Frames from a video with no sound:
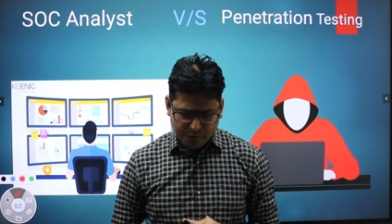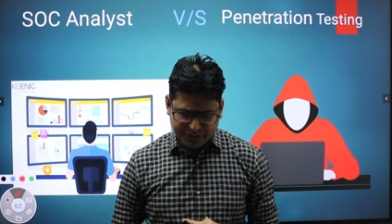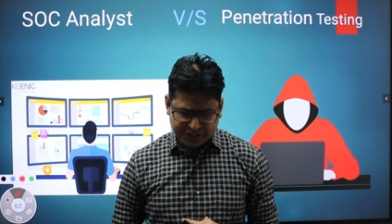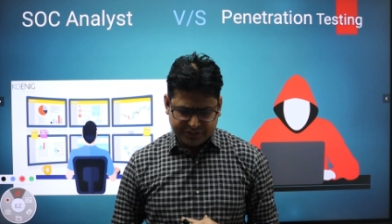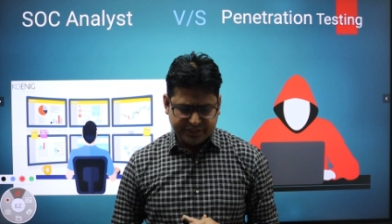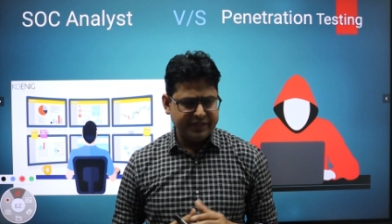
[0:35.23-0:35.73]

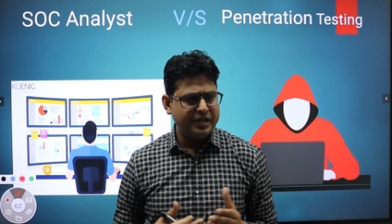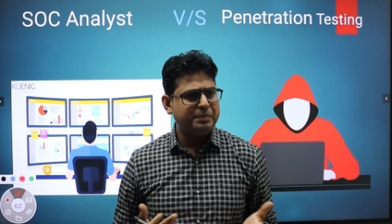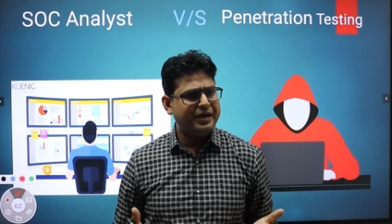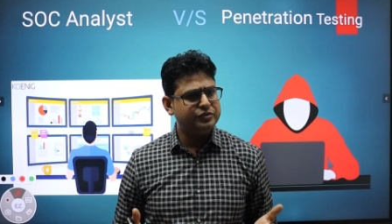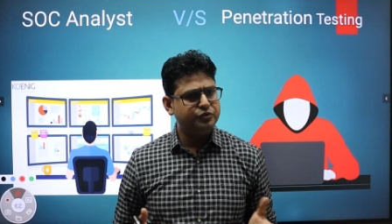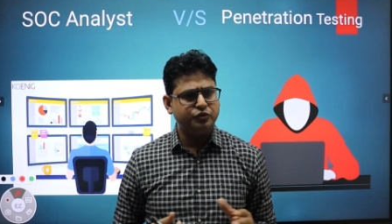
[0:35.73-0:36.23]
which career
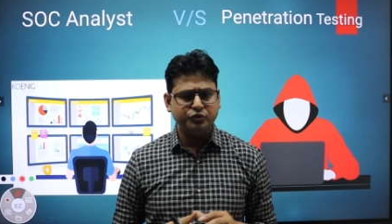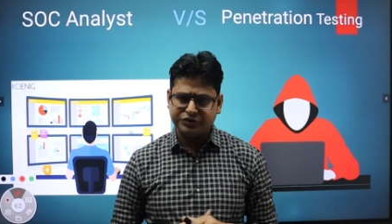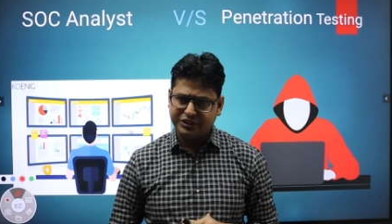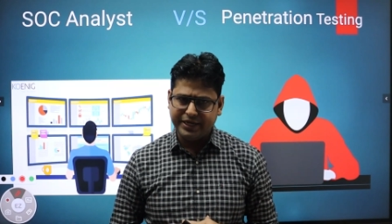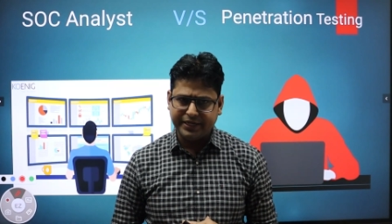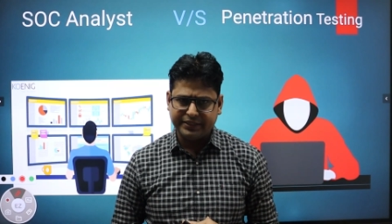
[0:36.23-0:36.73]
path you should
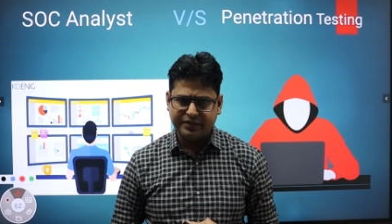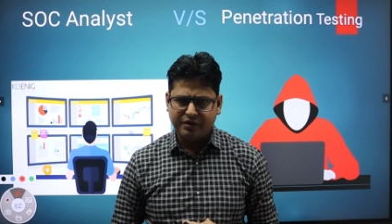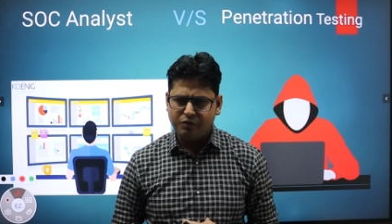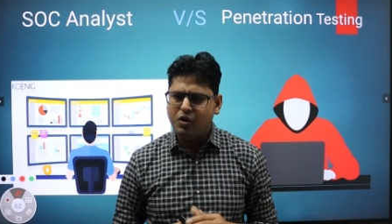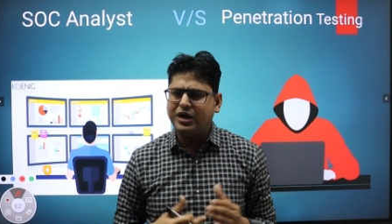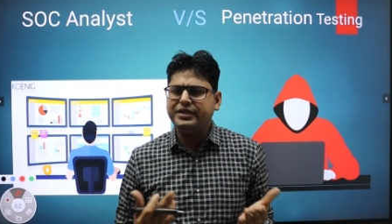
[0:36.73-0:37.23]
select
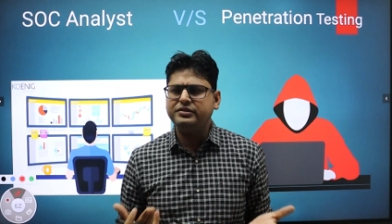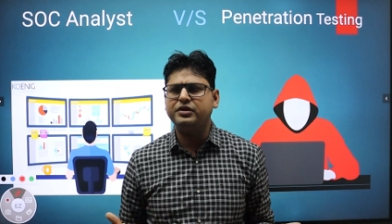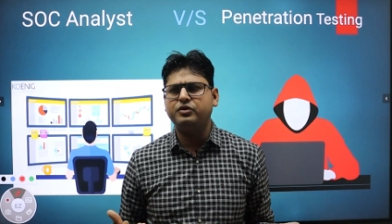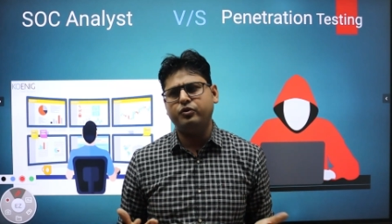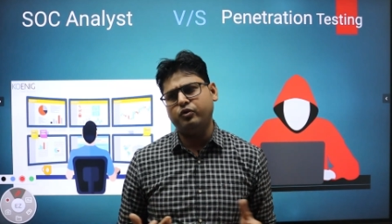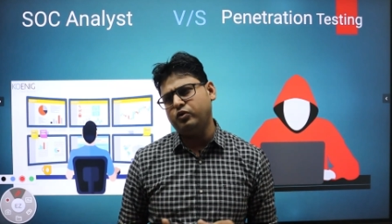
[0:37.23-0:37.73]
what is
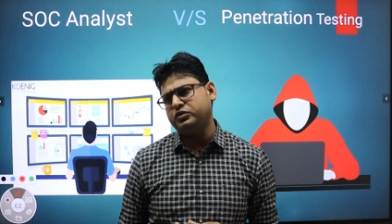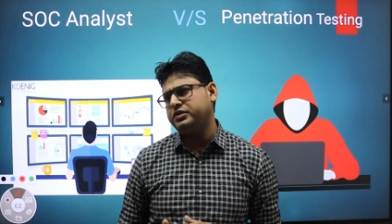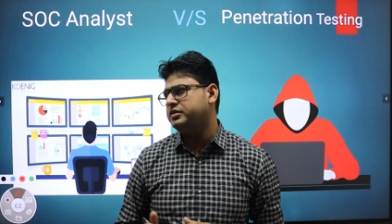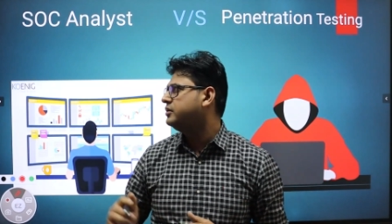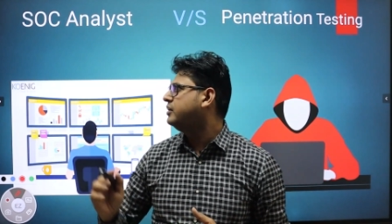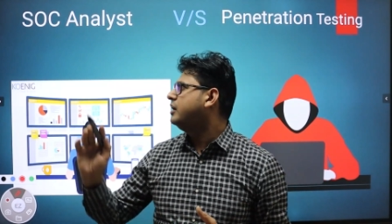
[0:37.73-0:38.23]
the
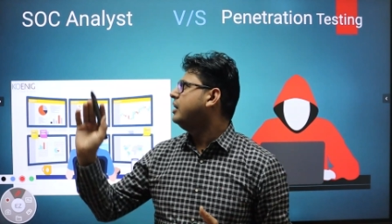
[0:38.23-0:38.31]
growth